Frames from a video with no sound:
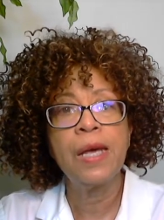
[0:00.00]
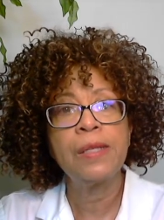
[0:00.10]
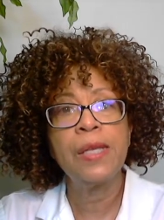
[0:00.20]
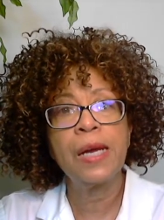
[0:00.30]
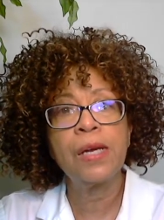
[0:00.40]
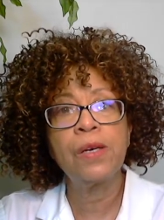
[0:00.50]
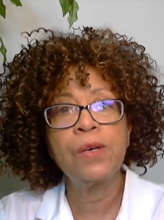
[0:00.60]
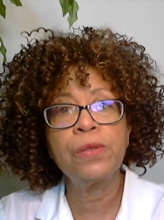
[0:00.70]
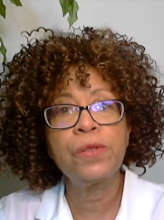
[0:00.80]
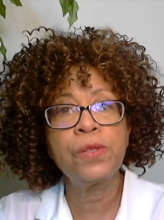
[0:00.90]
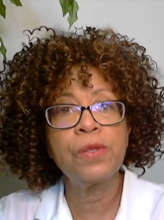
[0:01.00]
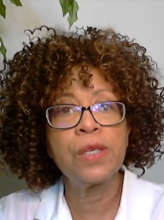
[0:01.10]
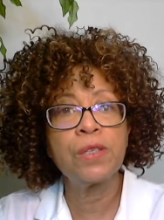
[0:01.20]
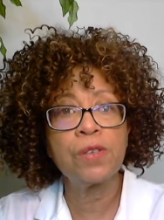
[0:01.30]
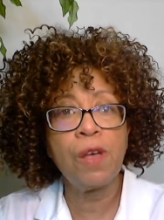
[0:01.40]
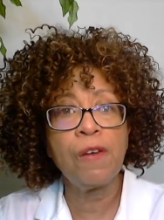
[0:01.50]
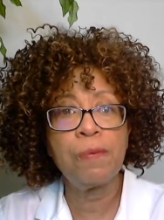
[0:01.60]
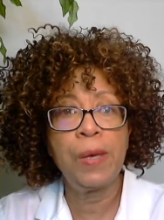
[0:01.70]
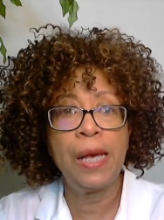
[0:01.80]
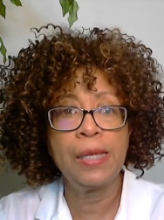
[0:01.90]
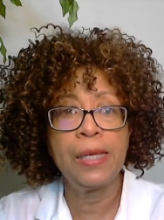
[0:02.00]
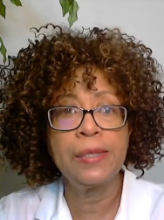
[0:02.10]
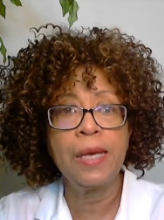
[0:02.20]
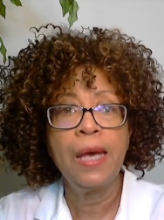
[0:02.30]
that go to the soft palate.